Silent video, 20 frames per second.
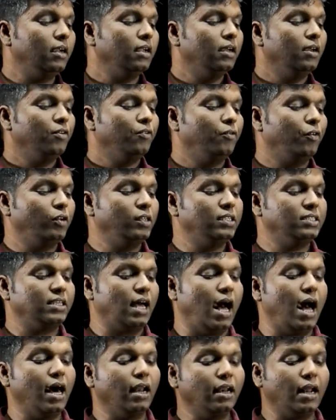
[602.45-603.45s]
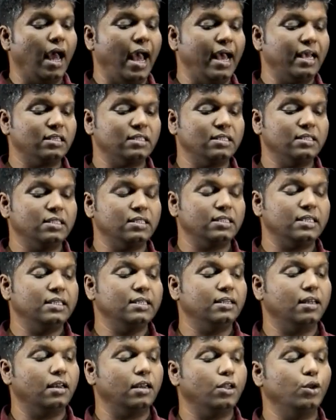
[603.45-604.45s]
Here for this r, as it
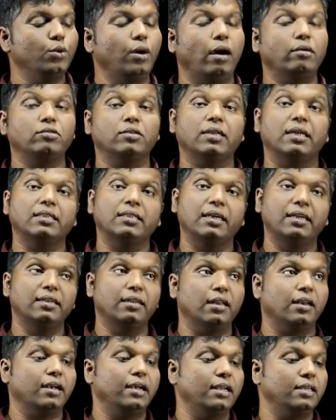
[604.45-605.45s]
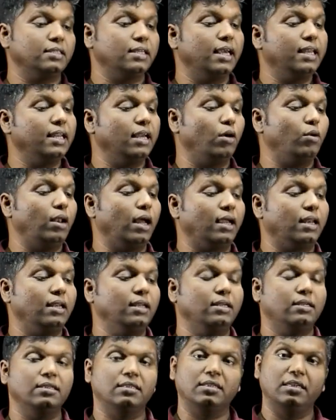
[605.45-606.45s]
is inner, you have to take the inner radius. Anyhow,
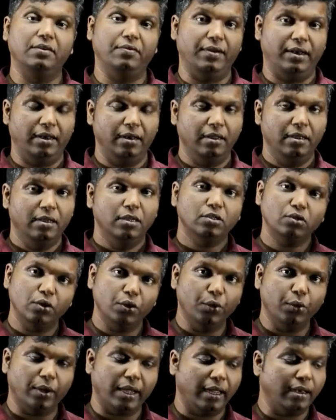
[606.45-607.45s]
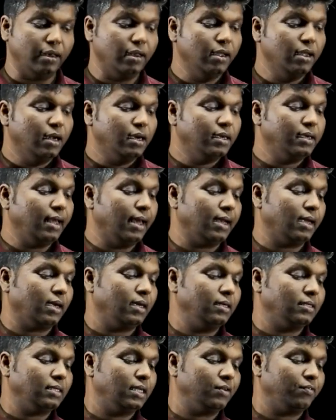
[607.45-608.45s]
luckily it is given. So you can
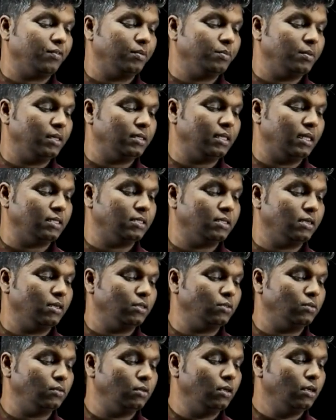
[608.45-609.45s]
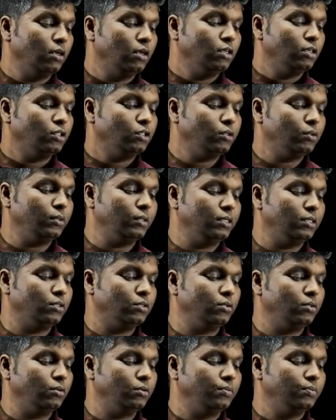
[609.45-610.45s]
directly take from that, that's equal to
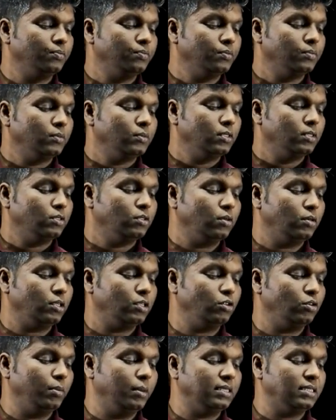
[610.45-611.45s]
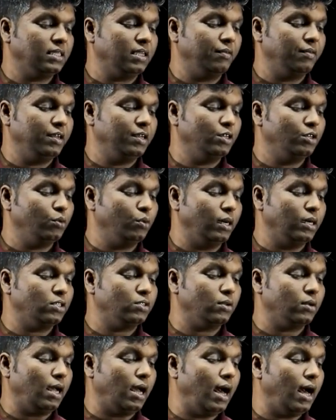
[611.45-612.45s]
2 into 22 by 7
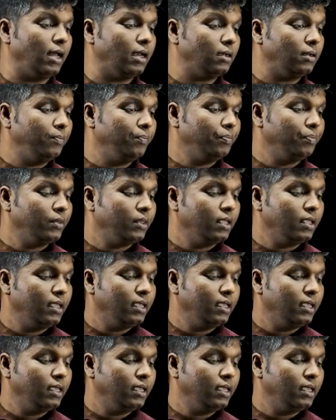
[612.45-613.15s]
into what is your r?